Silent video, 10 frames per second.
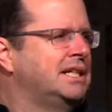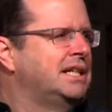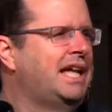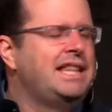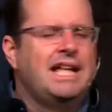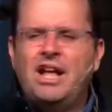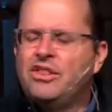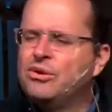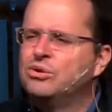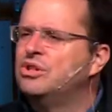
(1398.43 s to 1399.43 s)
And then I
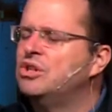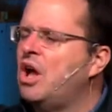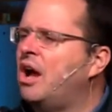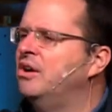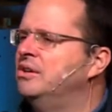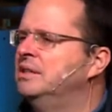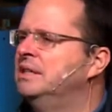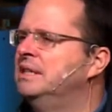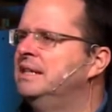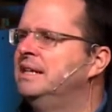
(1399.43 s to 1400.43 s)
thought, no.
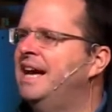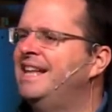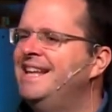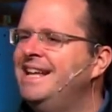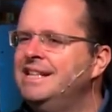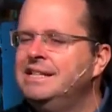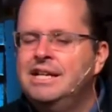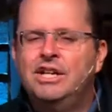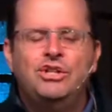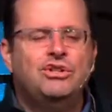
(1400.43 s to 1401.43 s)
And then,
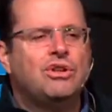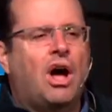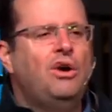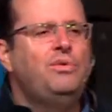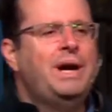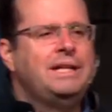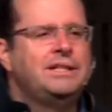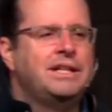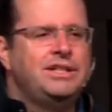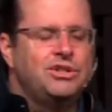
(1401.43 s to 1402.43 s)
you know, when
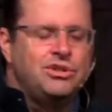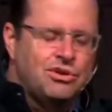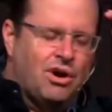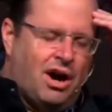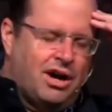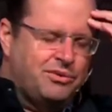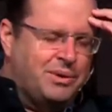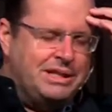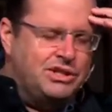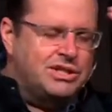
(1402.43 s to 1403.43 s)

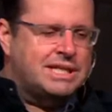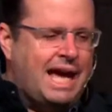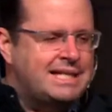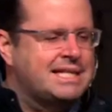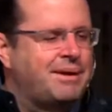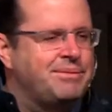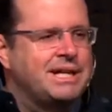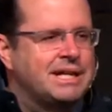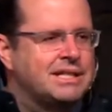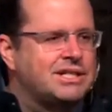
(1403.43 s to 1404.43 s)
you say
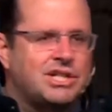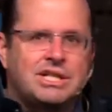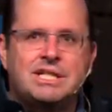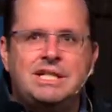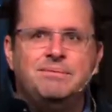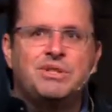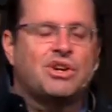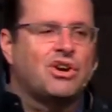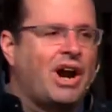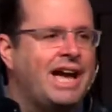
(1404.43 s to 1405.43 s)
something and it just seems
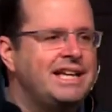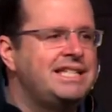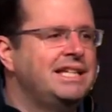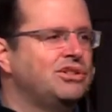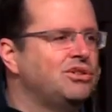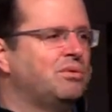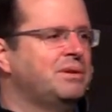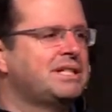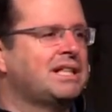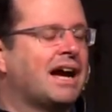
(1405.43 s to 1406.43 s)
crazy and you
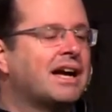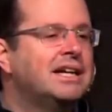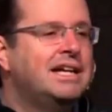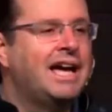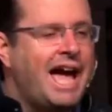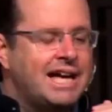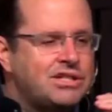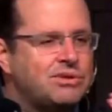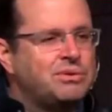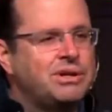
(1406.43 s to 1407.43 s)
almost like, as
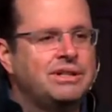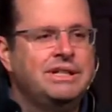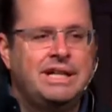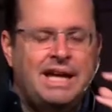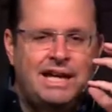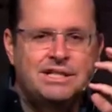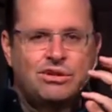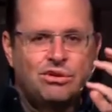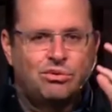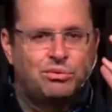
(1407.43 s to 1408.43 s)
the
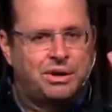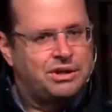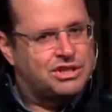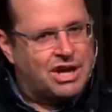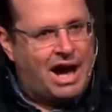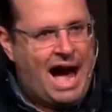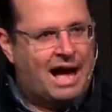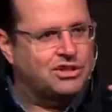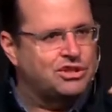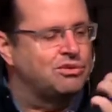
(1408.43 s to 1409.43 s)
words go
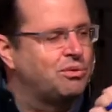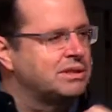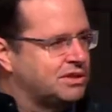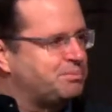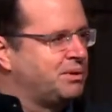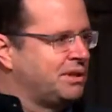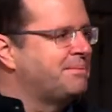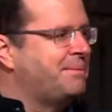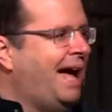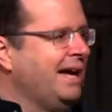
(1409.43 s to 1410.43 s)
out, you want to pull
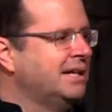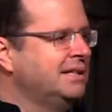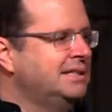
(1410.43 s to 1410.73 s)
it back.